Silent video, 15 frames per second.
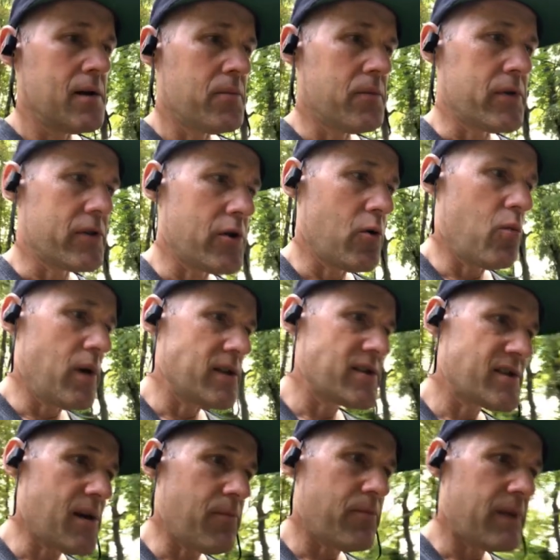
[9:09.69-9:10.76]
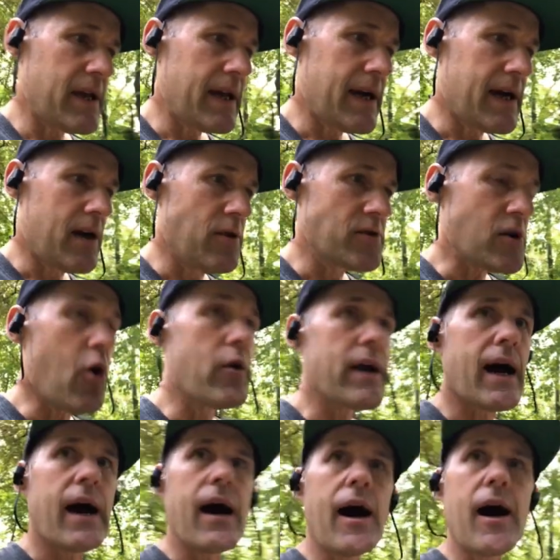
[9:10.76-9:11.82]
But there was something else. Oh
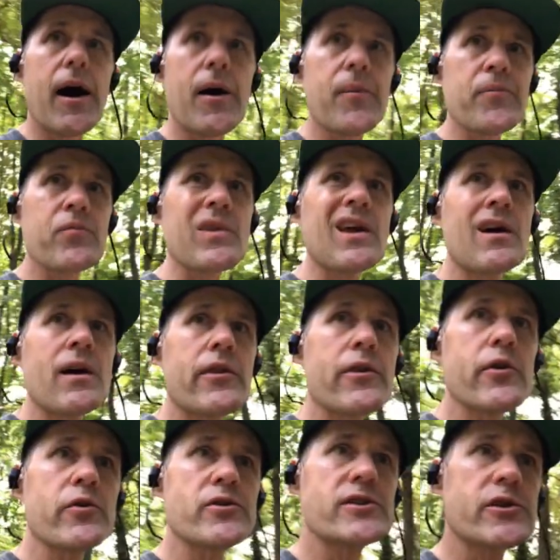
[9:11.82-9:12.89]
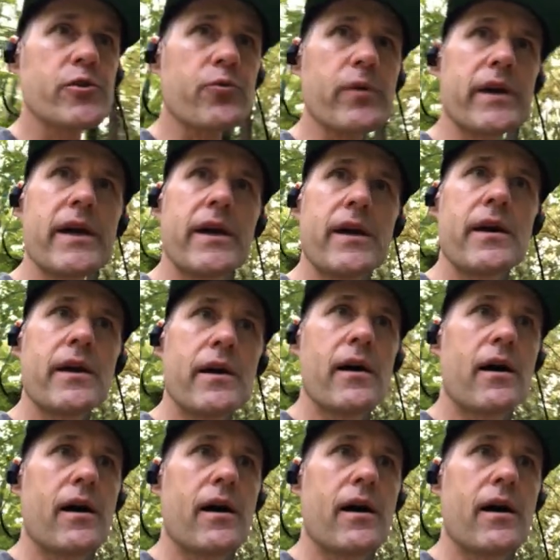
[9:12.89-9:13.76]
yeah, those 5